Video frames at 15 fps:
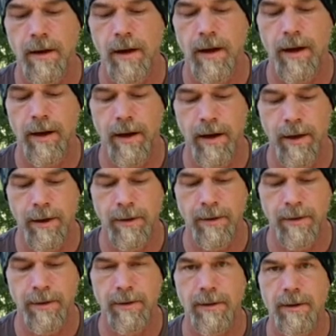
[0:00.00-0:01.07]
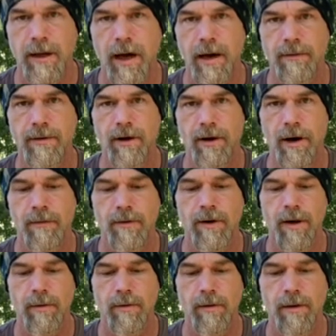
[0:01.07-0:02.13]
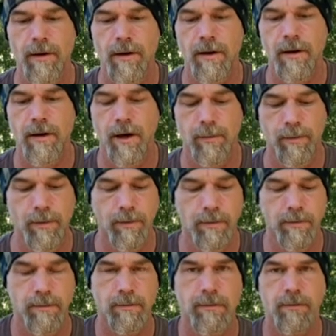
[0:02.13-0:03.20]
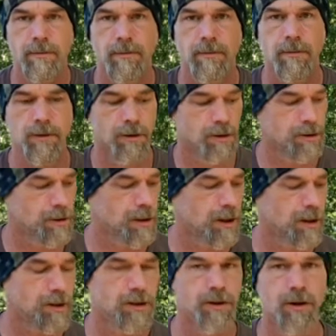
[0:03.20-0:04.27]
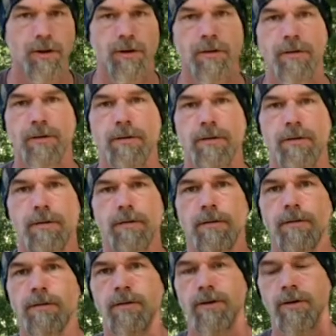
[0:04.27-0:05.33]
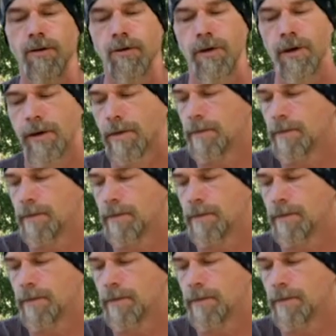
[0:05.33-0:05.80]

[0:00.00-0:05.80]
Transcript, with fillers: and I've cut off a couple, couple, just to kind of show you real quick.